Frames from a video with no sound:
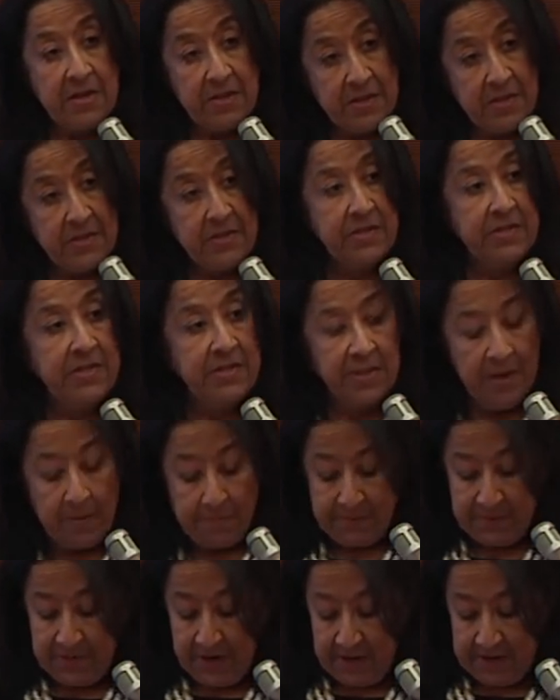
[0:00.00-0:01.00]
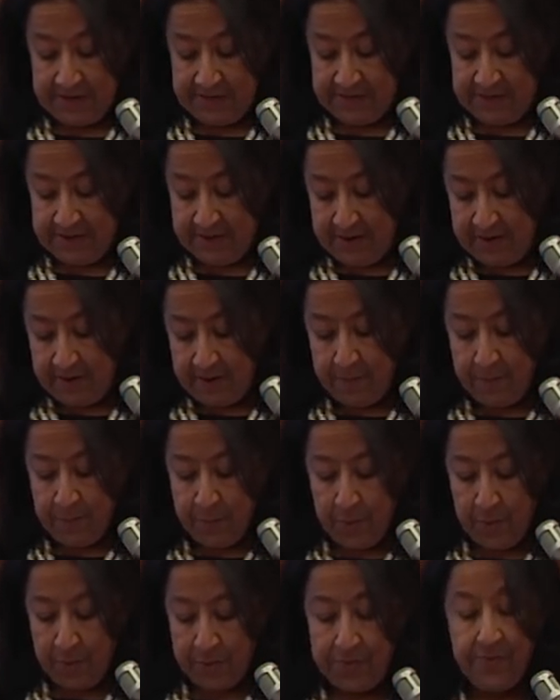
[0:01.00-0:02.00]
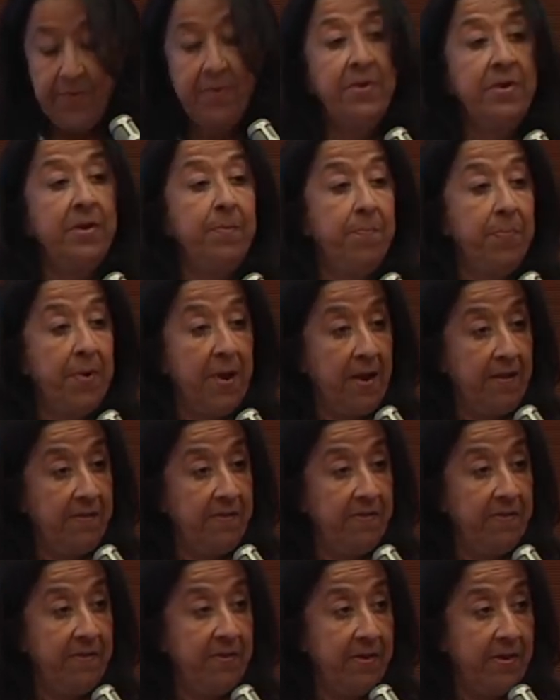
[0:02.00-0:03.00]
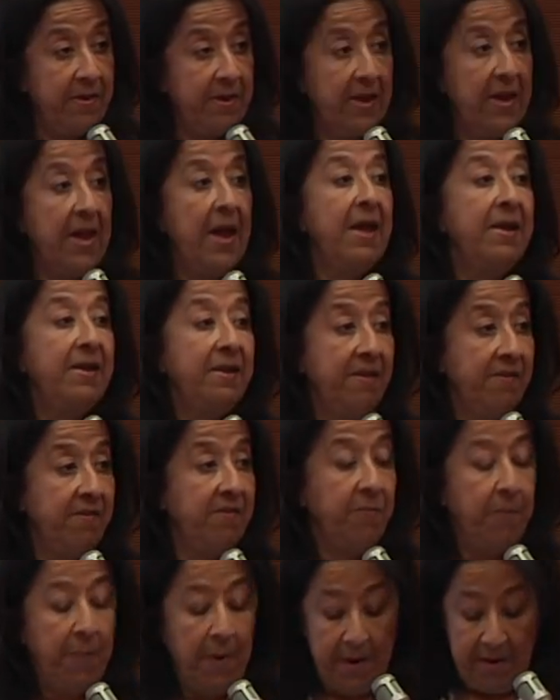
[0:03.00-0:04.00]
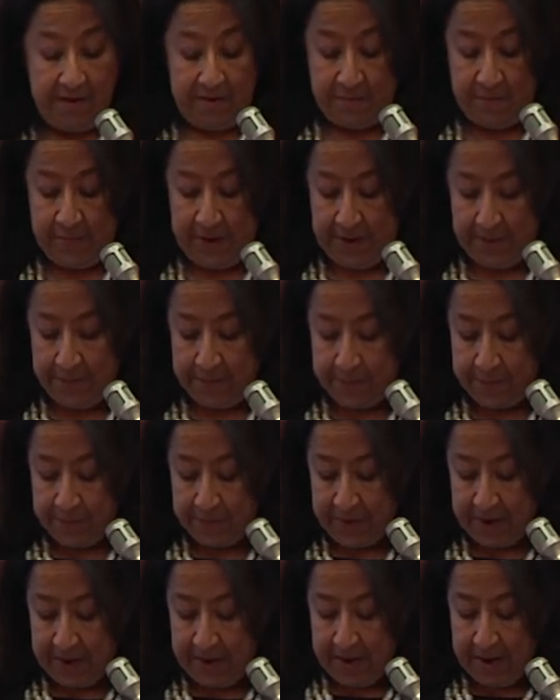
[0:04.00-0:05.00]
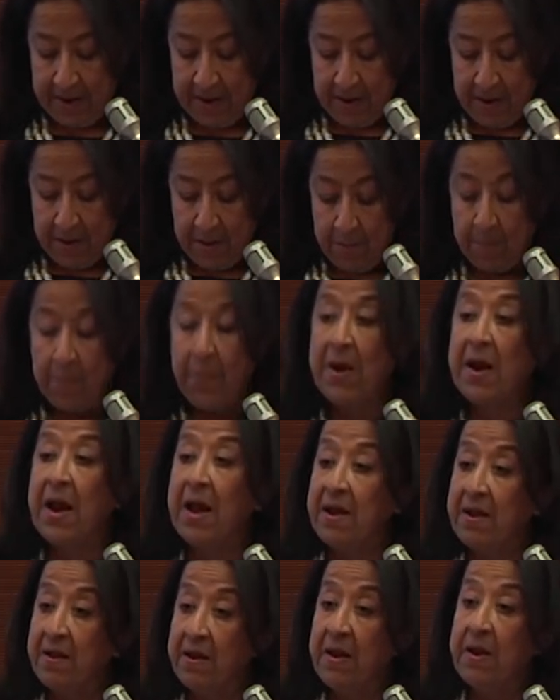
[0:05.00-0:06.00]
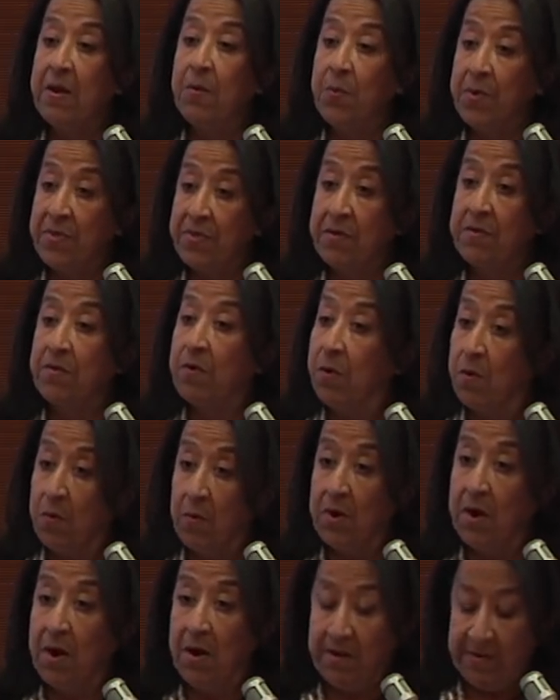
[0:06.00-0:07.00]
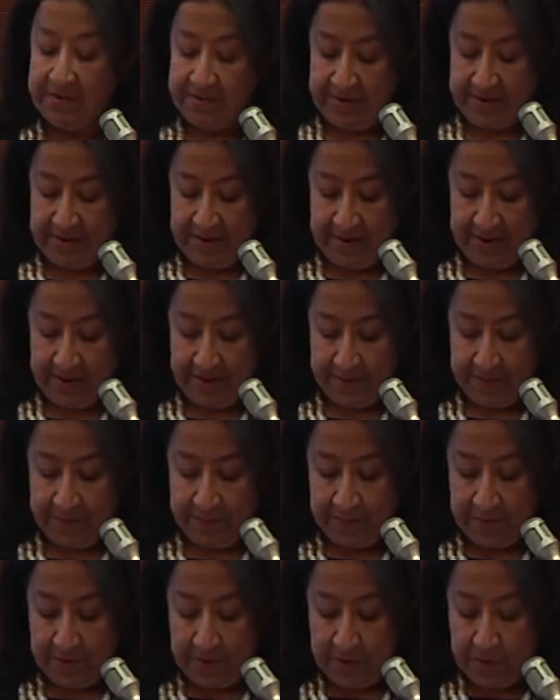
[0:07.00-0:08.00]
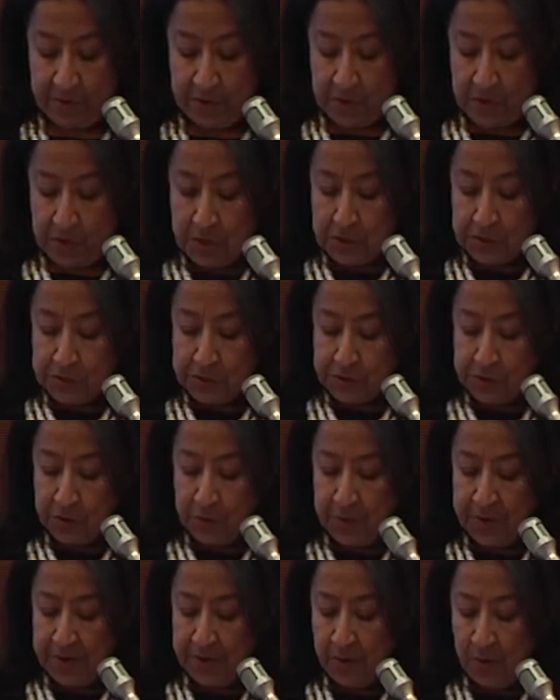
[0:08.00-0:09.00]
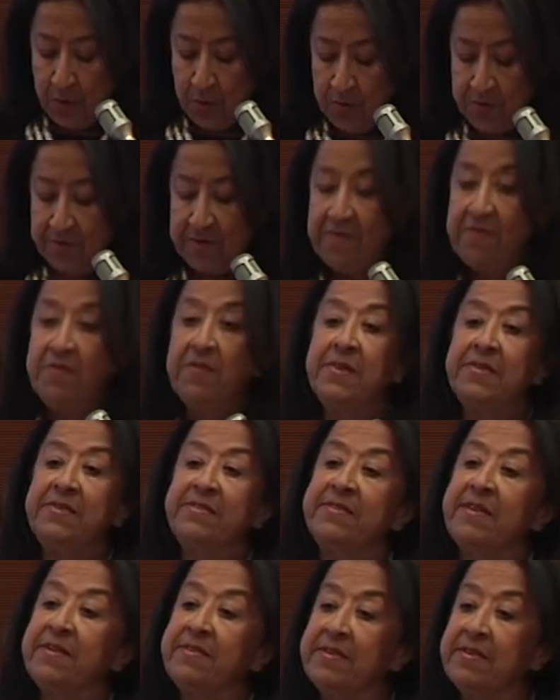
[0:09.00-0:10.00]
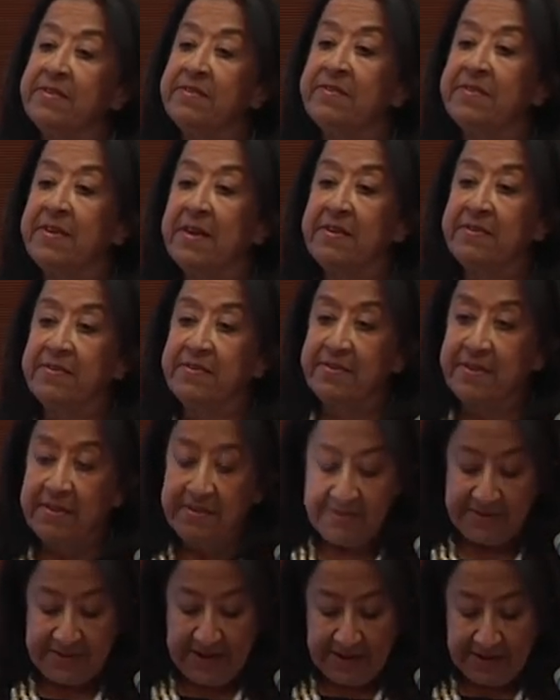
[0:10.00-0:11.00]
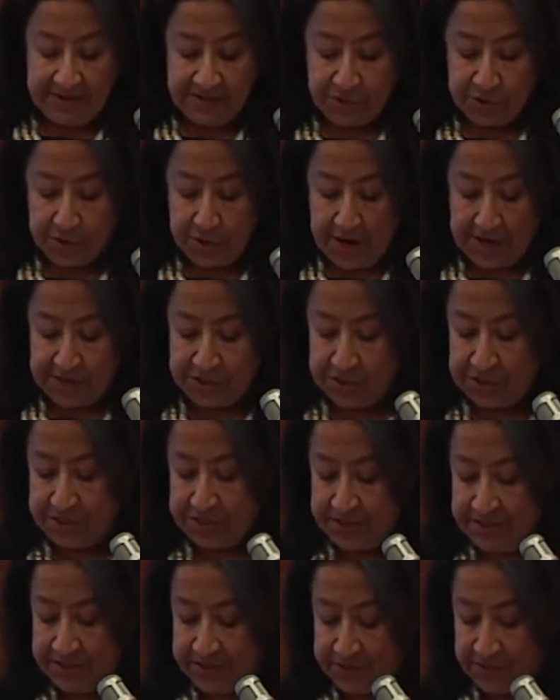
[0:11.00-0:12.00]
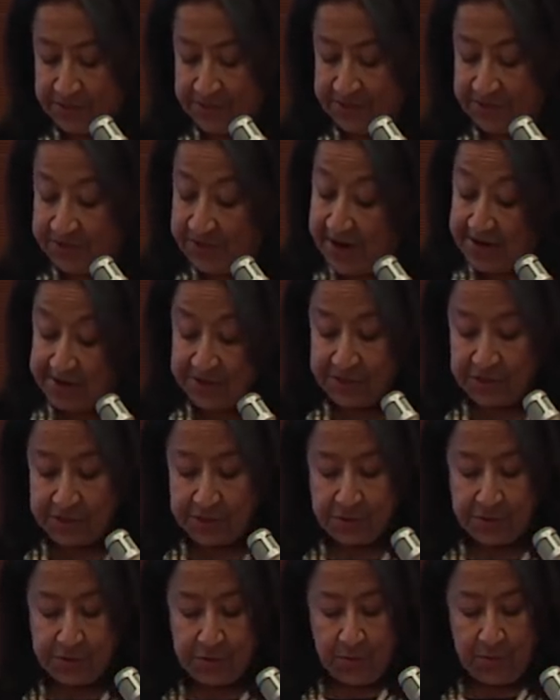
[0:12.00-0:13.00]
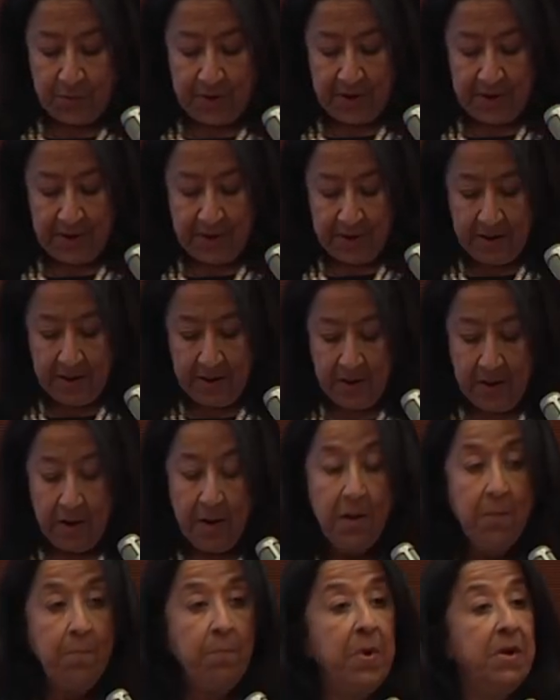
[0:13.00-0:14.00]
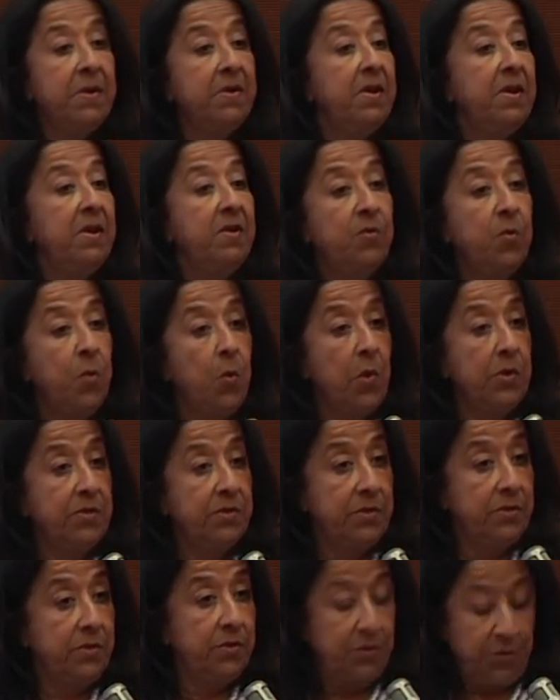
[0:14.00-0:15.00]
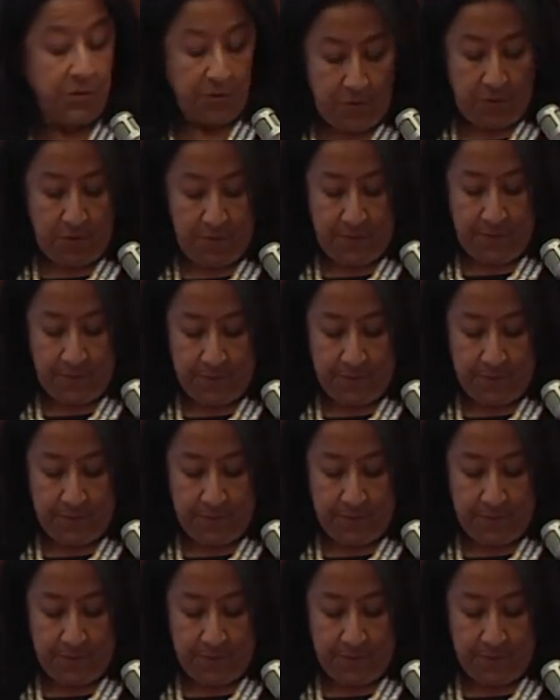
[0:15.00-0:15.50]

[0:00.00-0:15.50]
This subtitle both depressed and inspired me, but I agree with it wholeheartedly. So we know that statistics tell a tragic story, but it wasn't so.